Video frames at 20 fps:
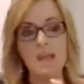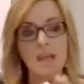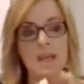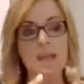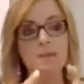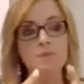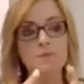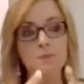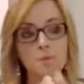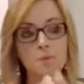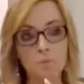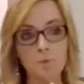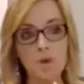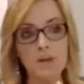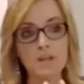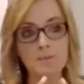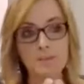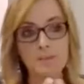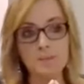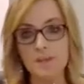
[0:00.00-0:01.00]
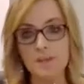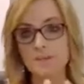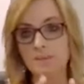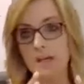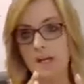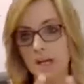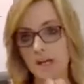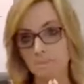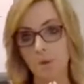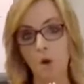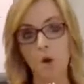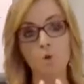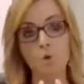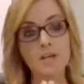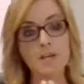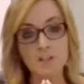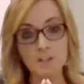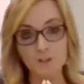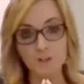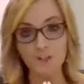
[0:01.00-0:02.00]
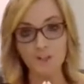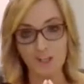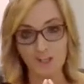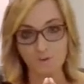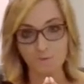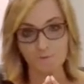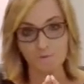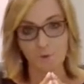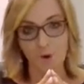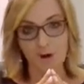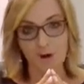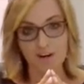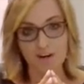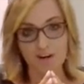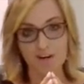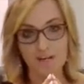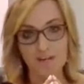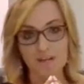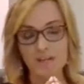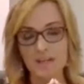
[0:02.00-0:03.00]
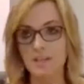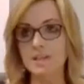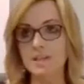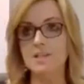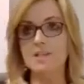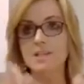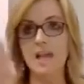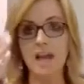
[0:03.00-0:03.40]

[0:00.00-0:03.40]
And the one thing that I'm always looking for is,